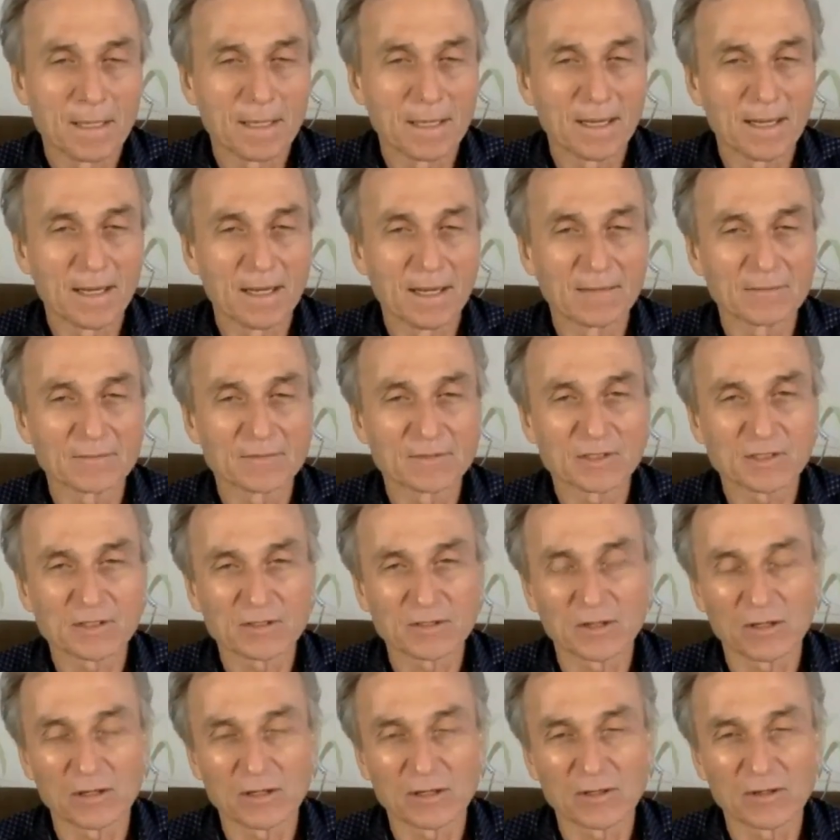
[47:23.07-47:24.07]
Uh,
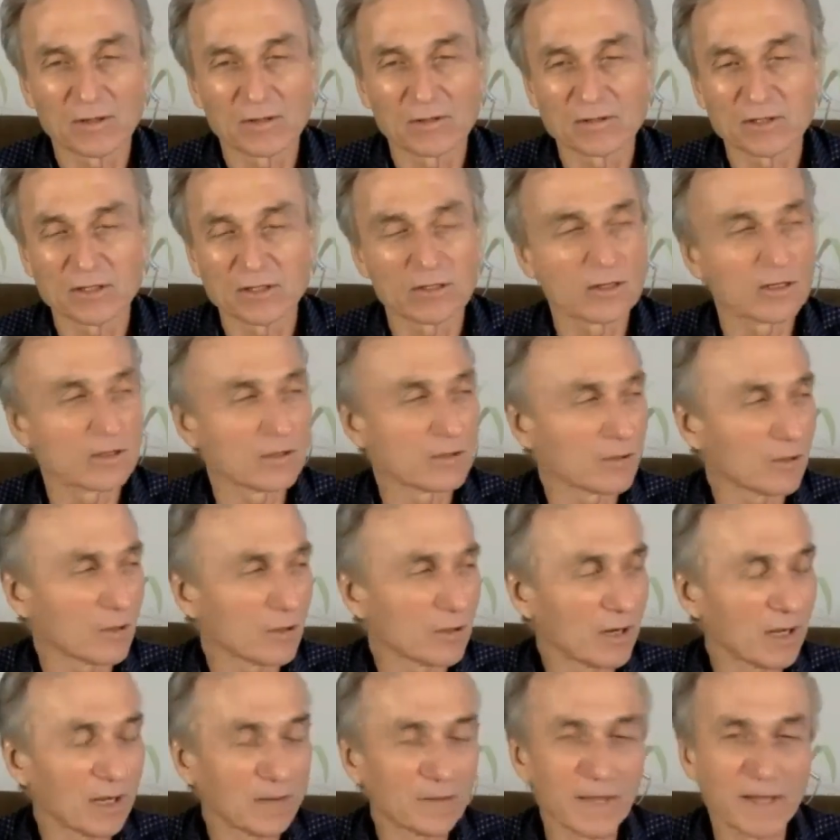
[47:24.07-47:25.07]
just look, you so you know,
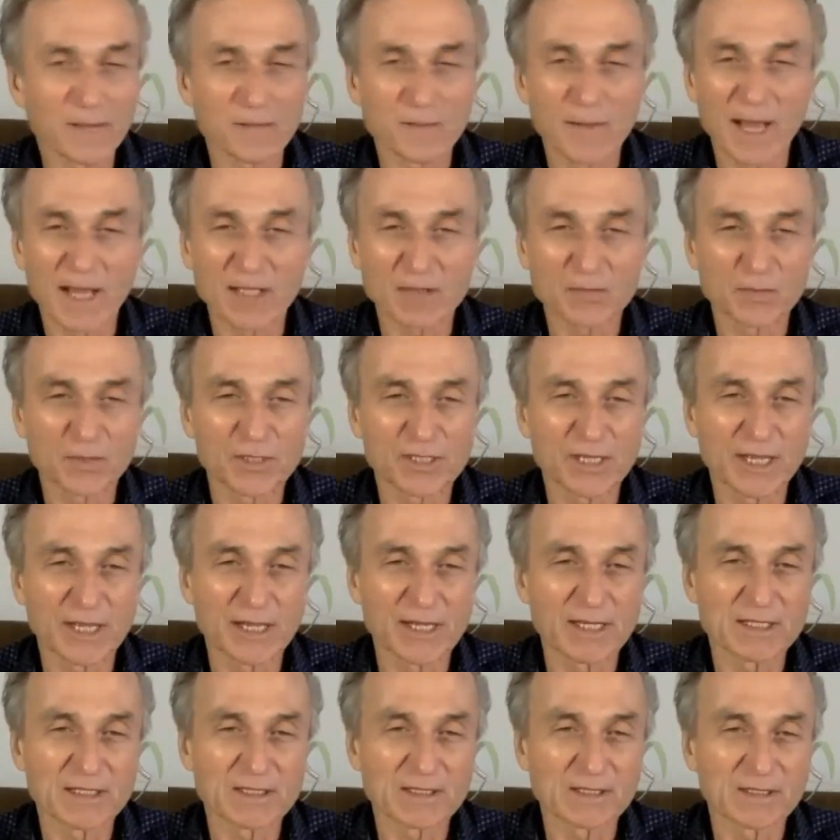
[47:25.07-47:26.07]
learn how to make mashed
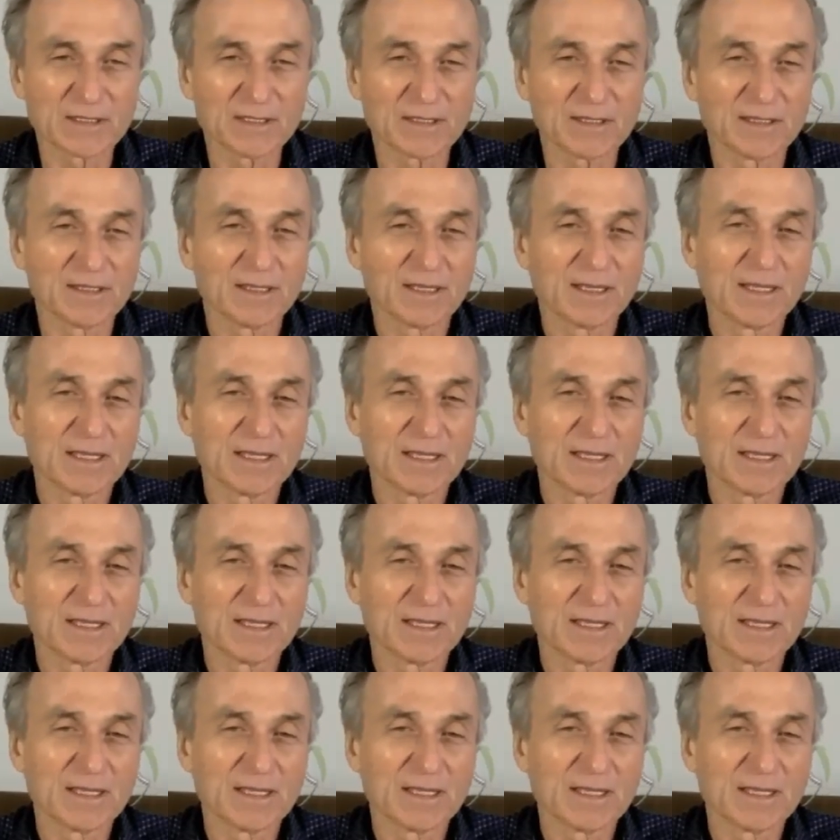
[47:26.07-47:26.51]
potatoes and